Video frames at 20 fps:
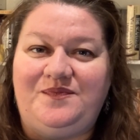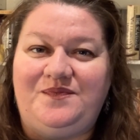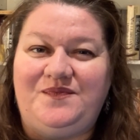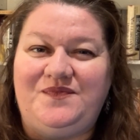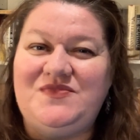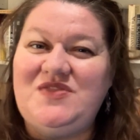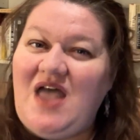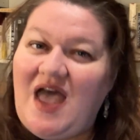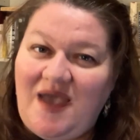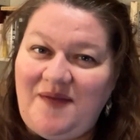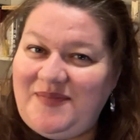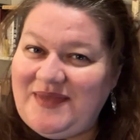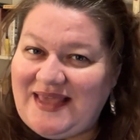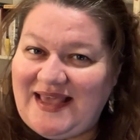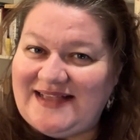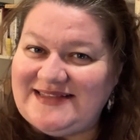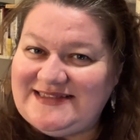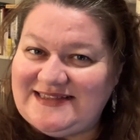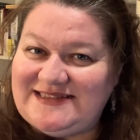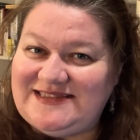not
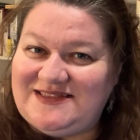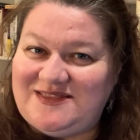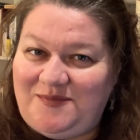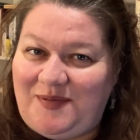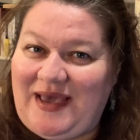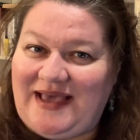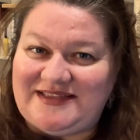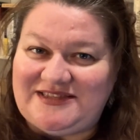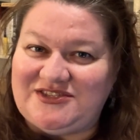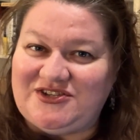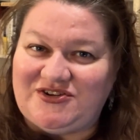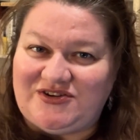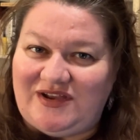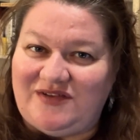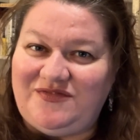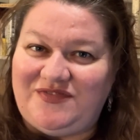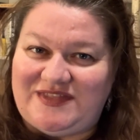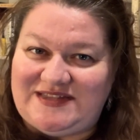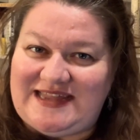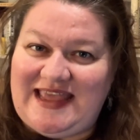because it's the pastor
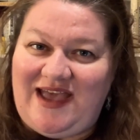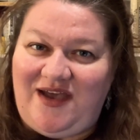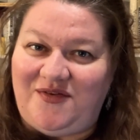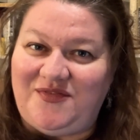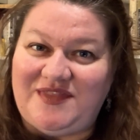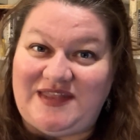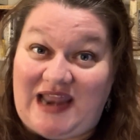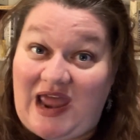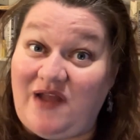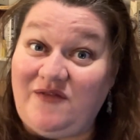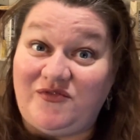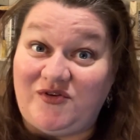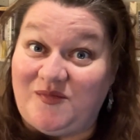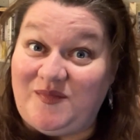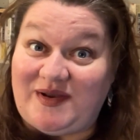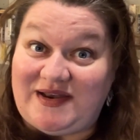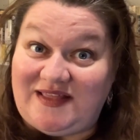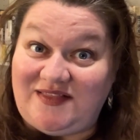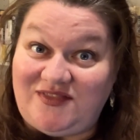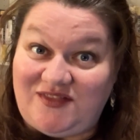of the town that
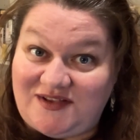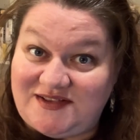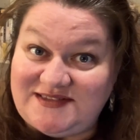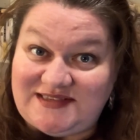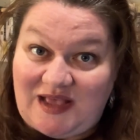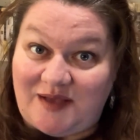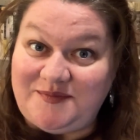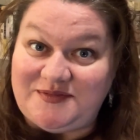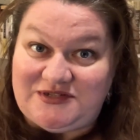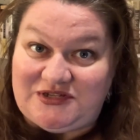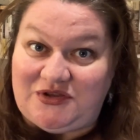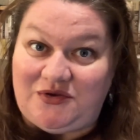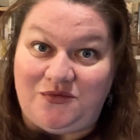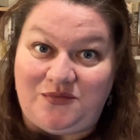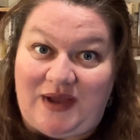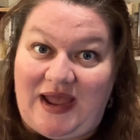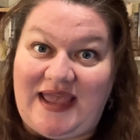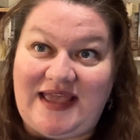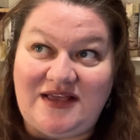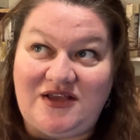everybody looks up to,
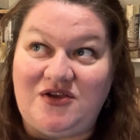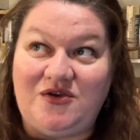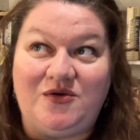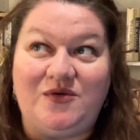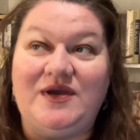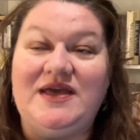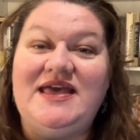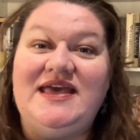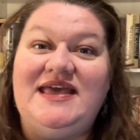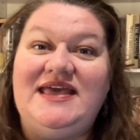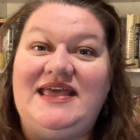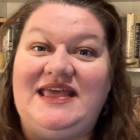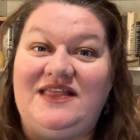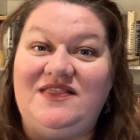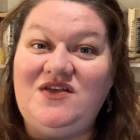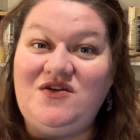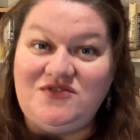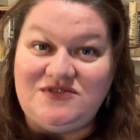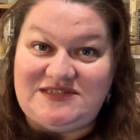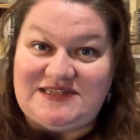right? Who in
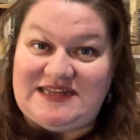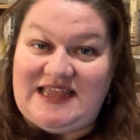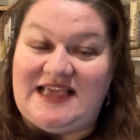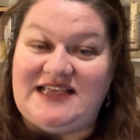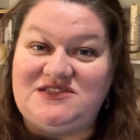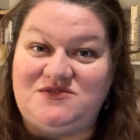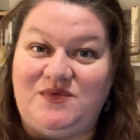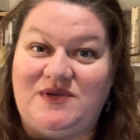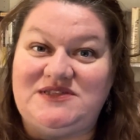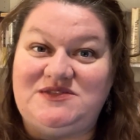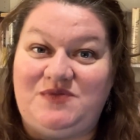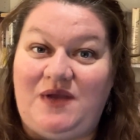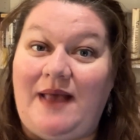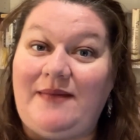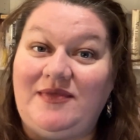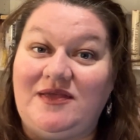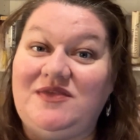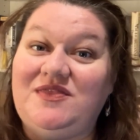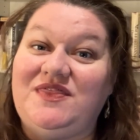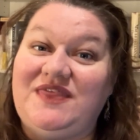those days was
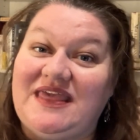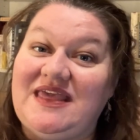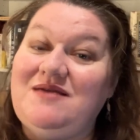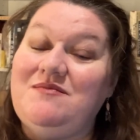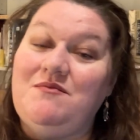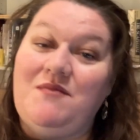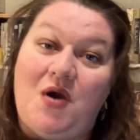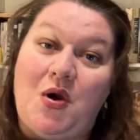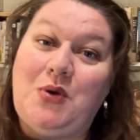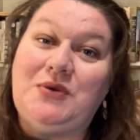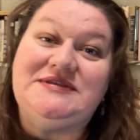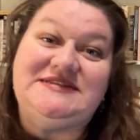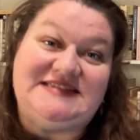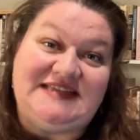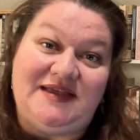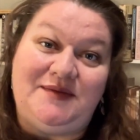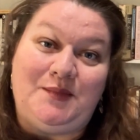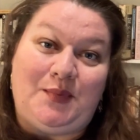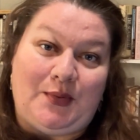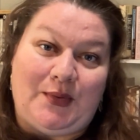probably the most
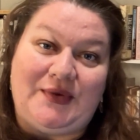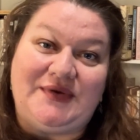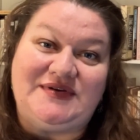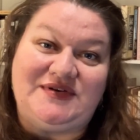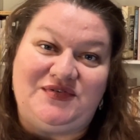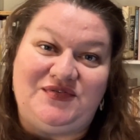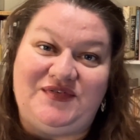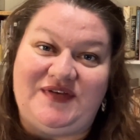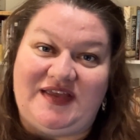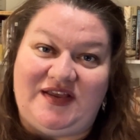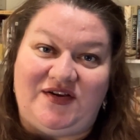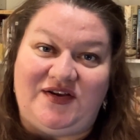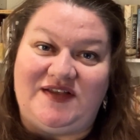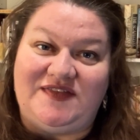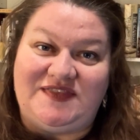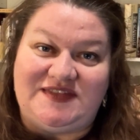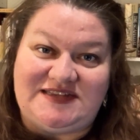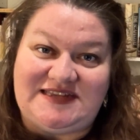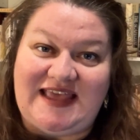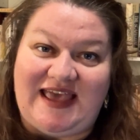important figure
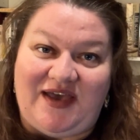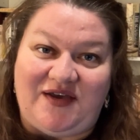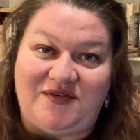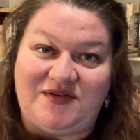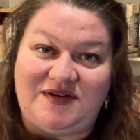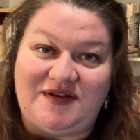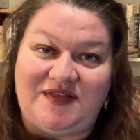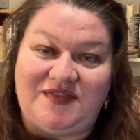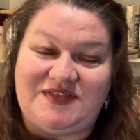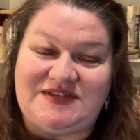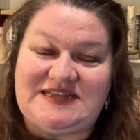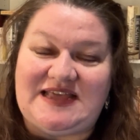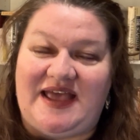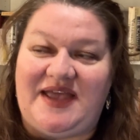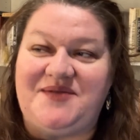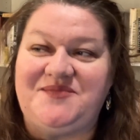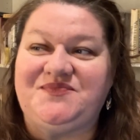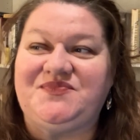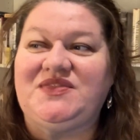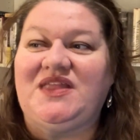in the town at the
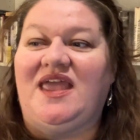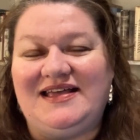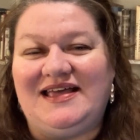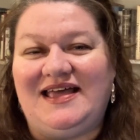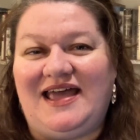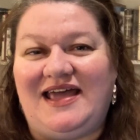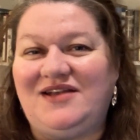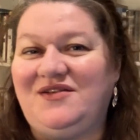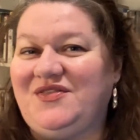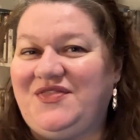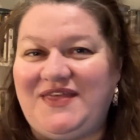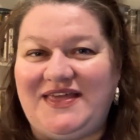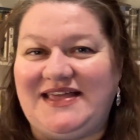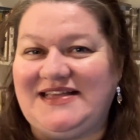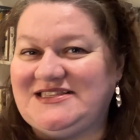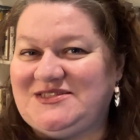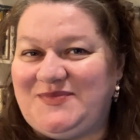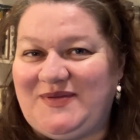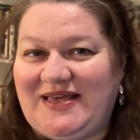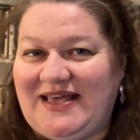time. I don't think
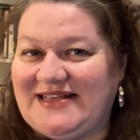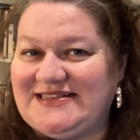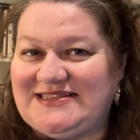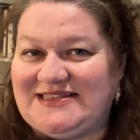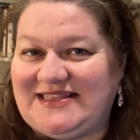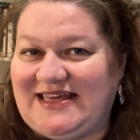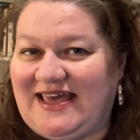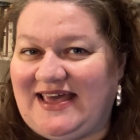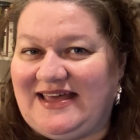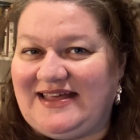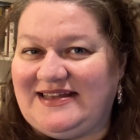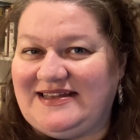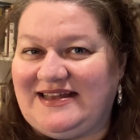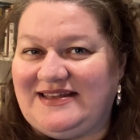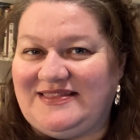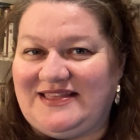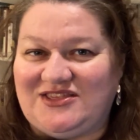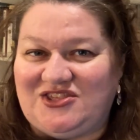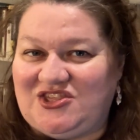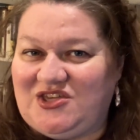it's because of that
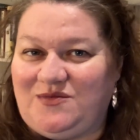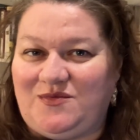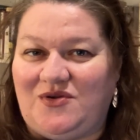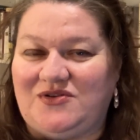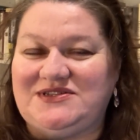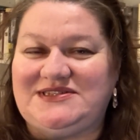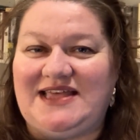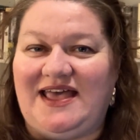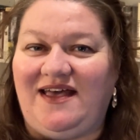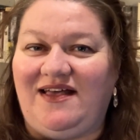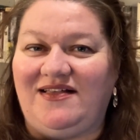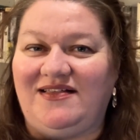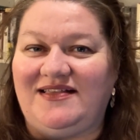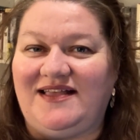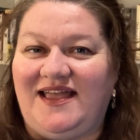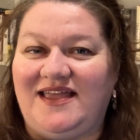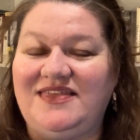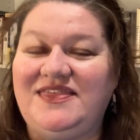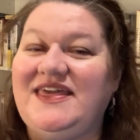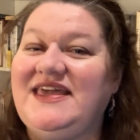she won't tell.
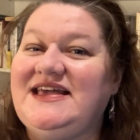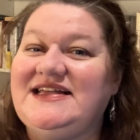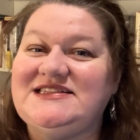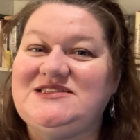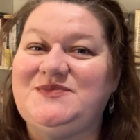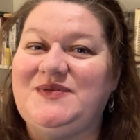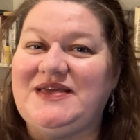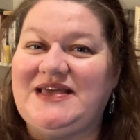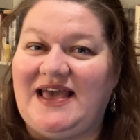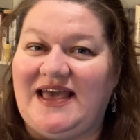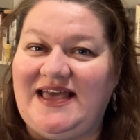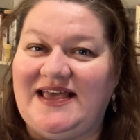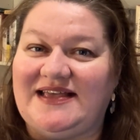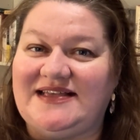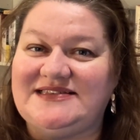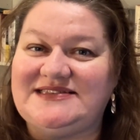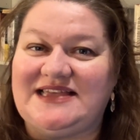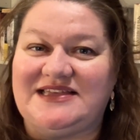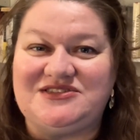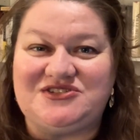I think it's
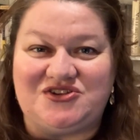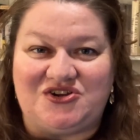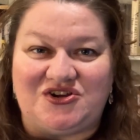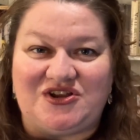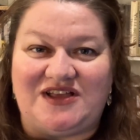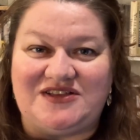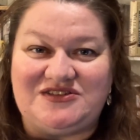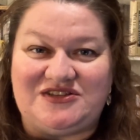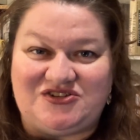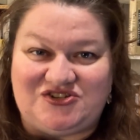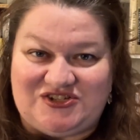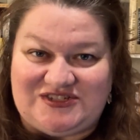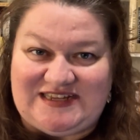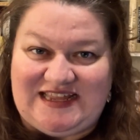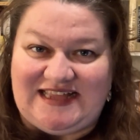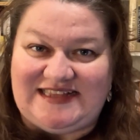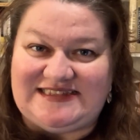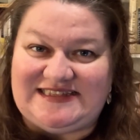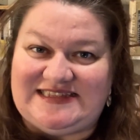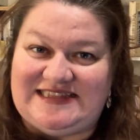because Hester
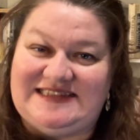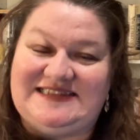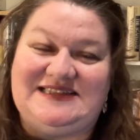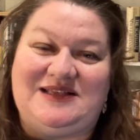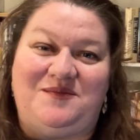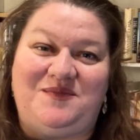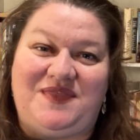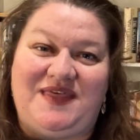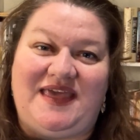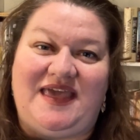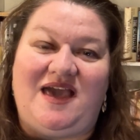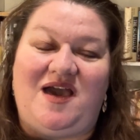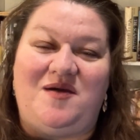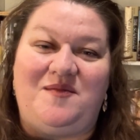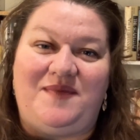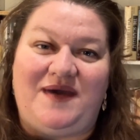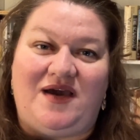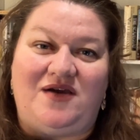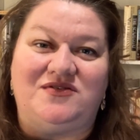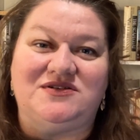understands something
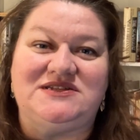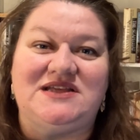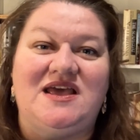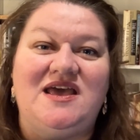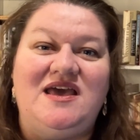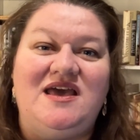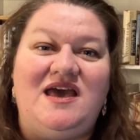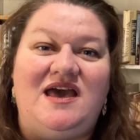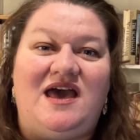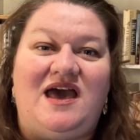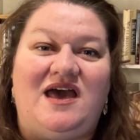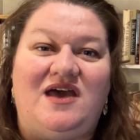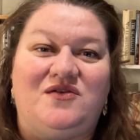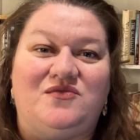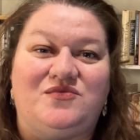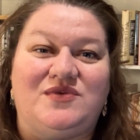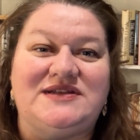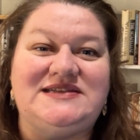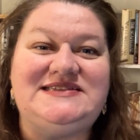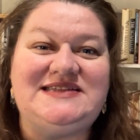about
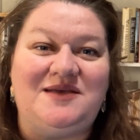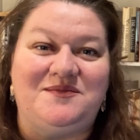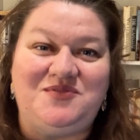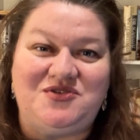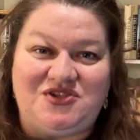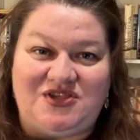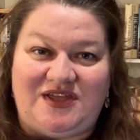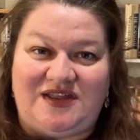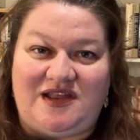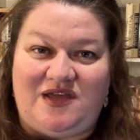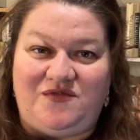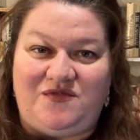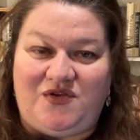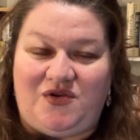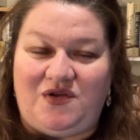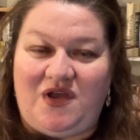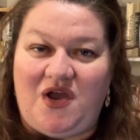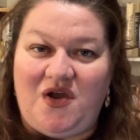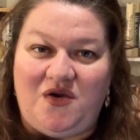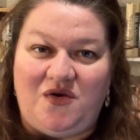redemption of
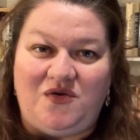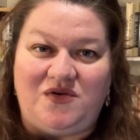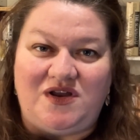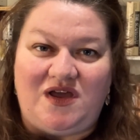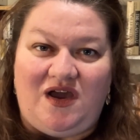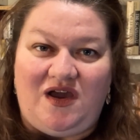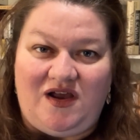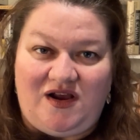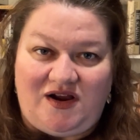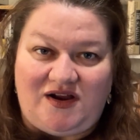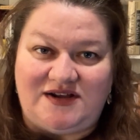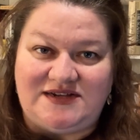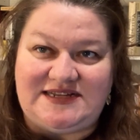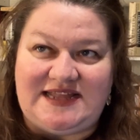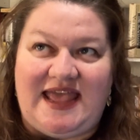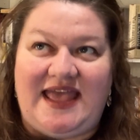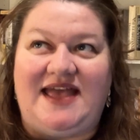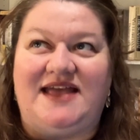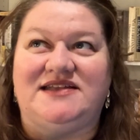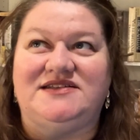your own heart
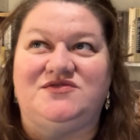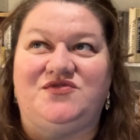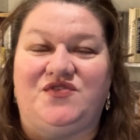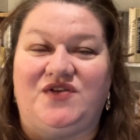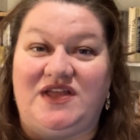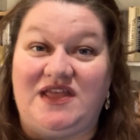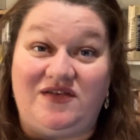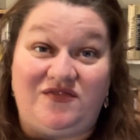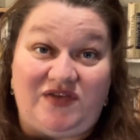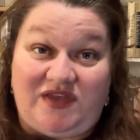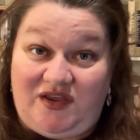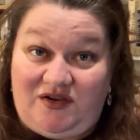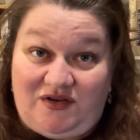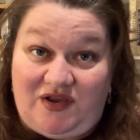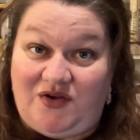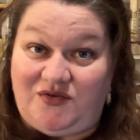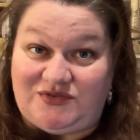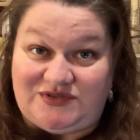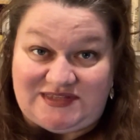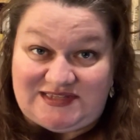and forgiving your
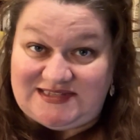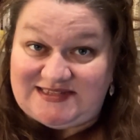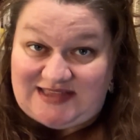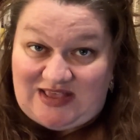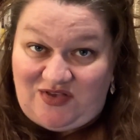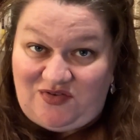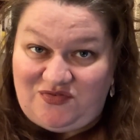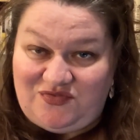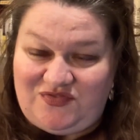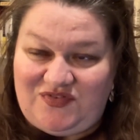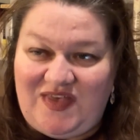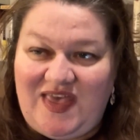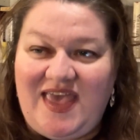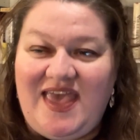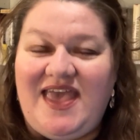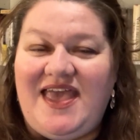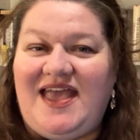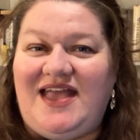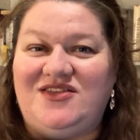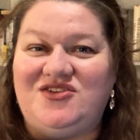own self.
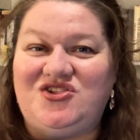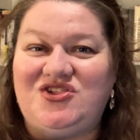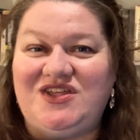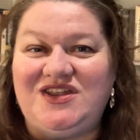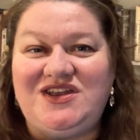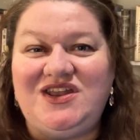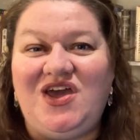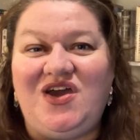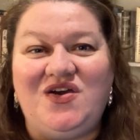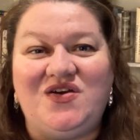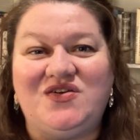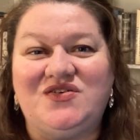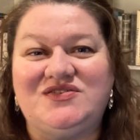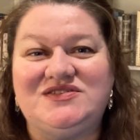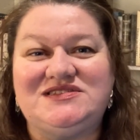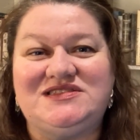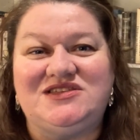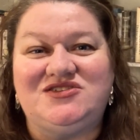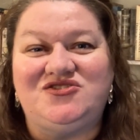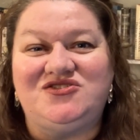And she
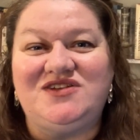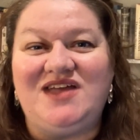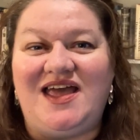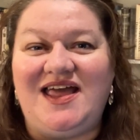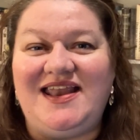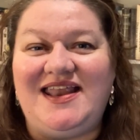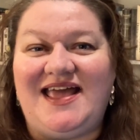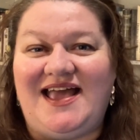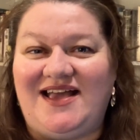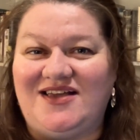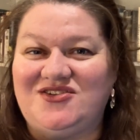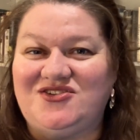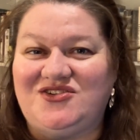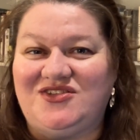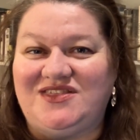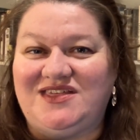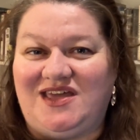knows that you're not actually